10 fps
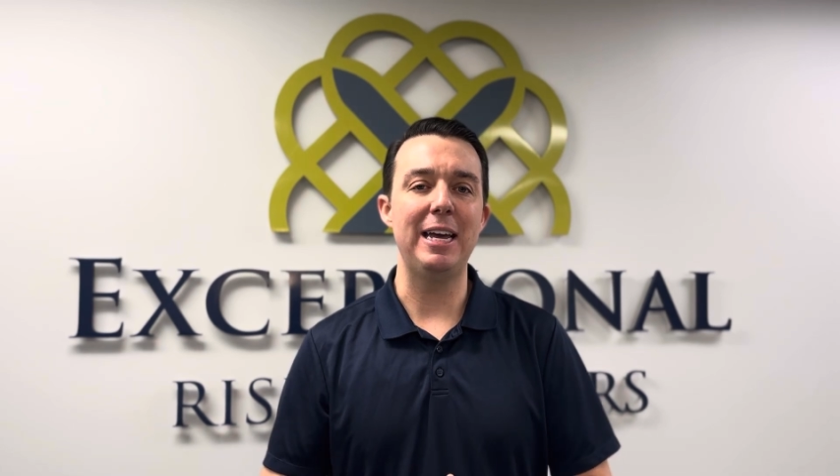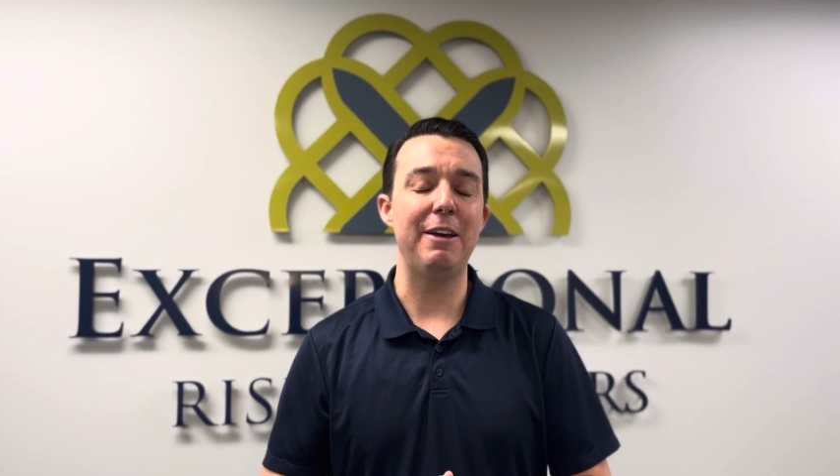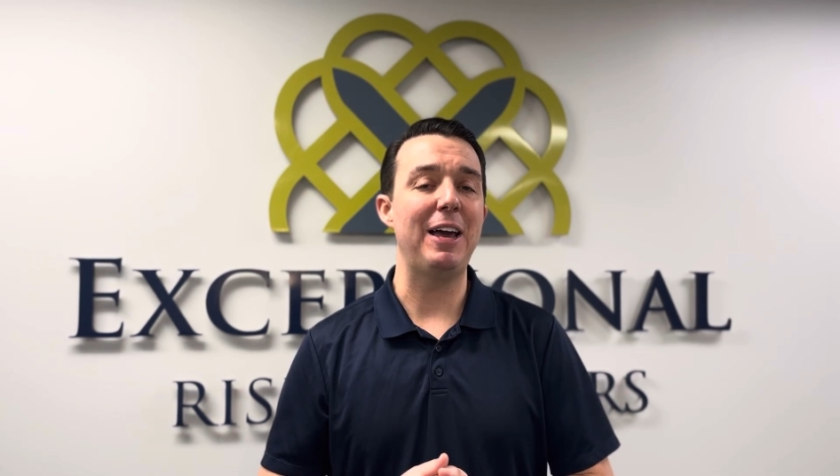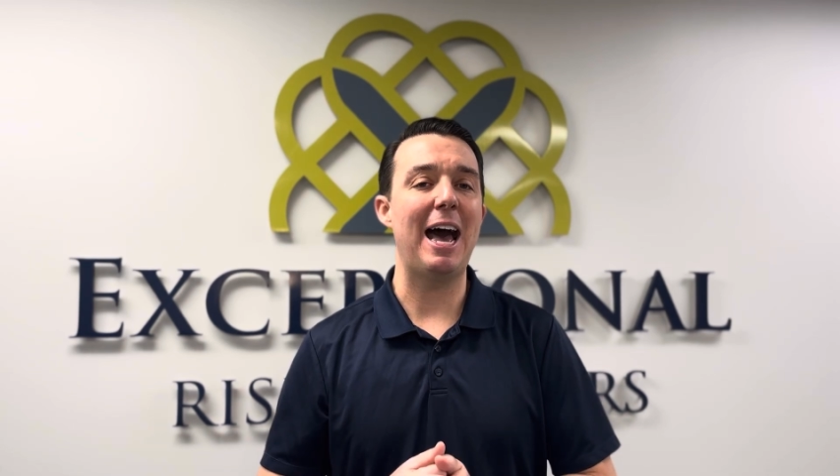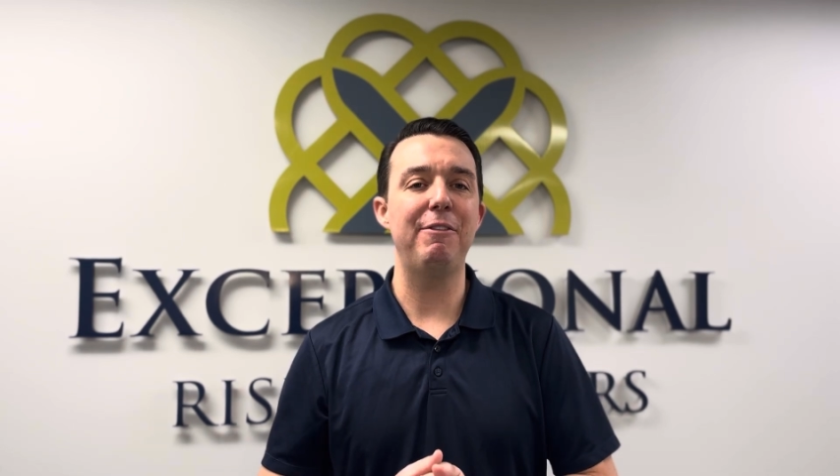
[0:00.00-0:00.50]

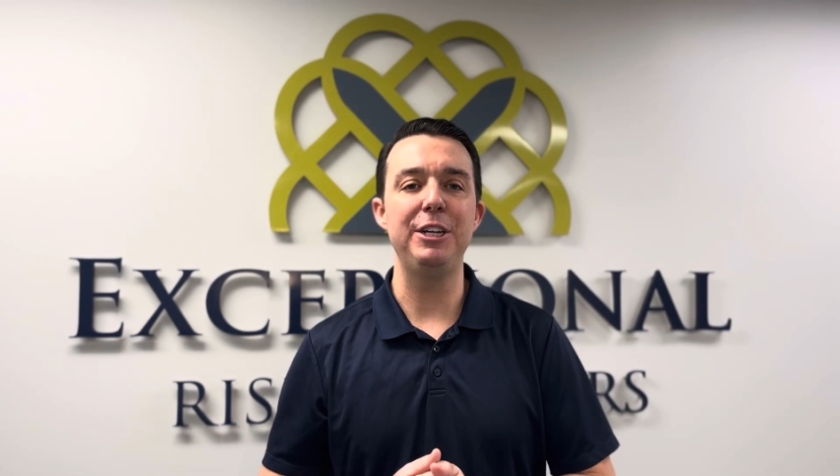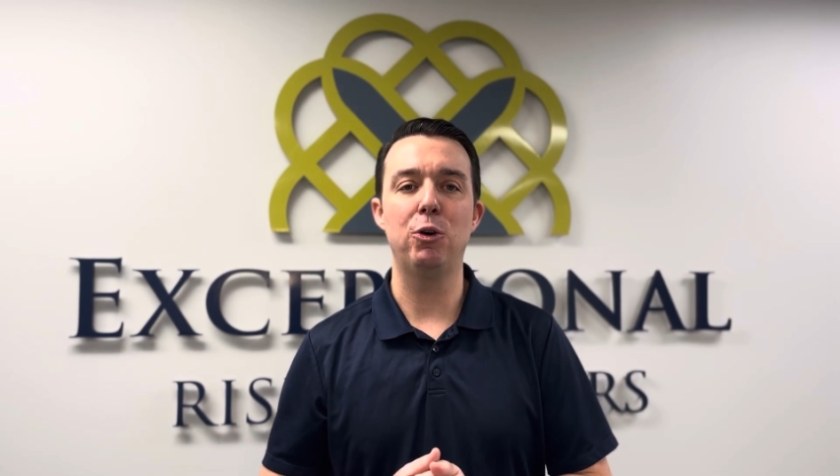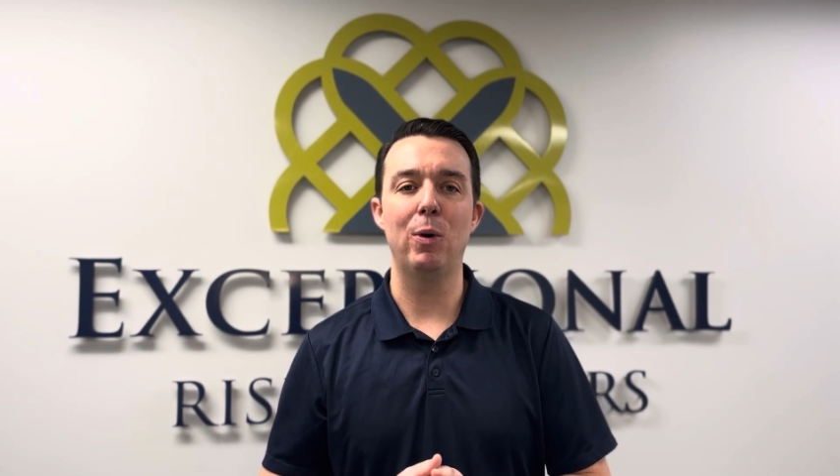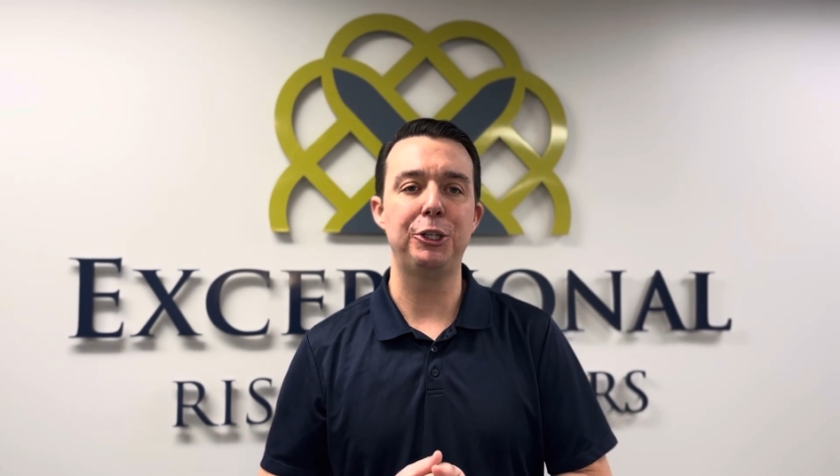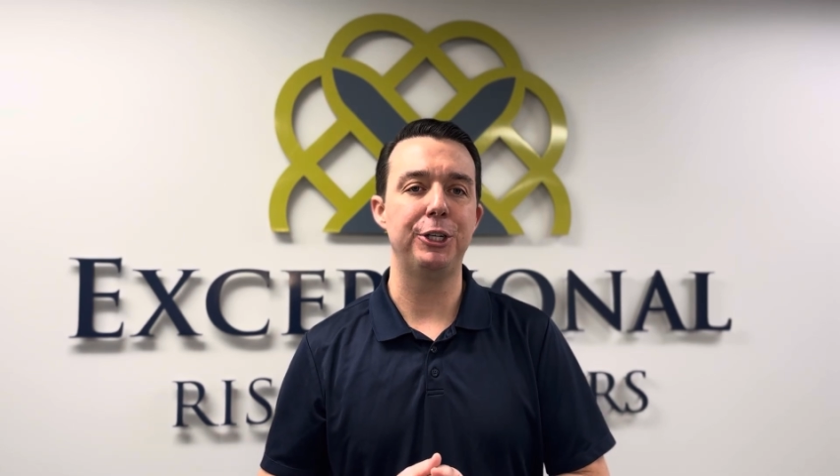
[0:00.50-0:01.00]
If you have any
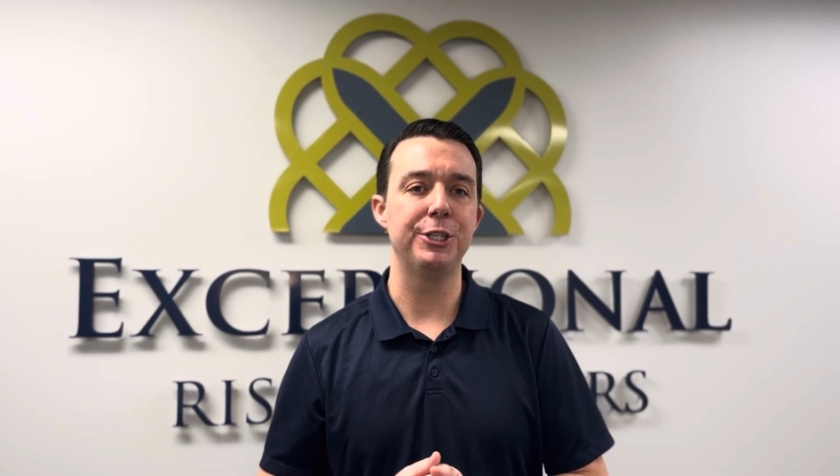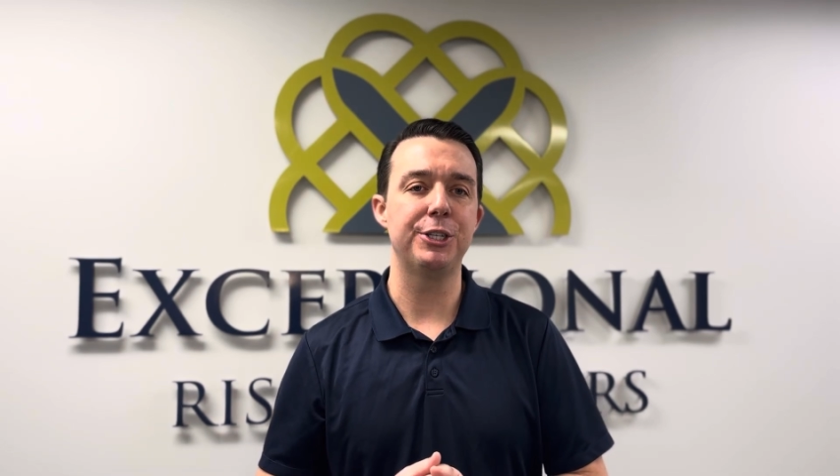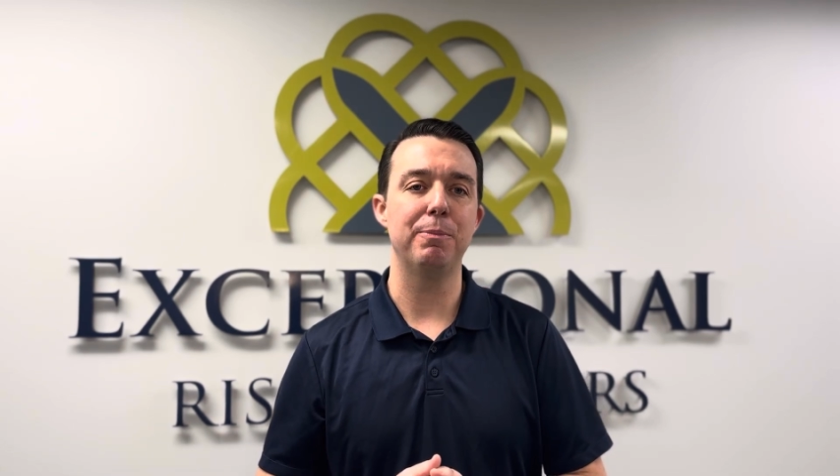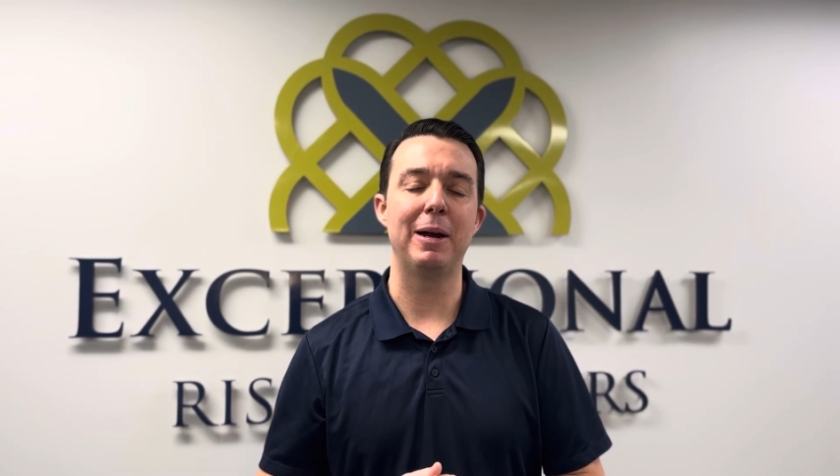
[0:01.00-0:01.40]
questions,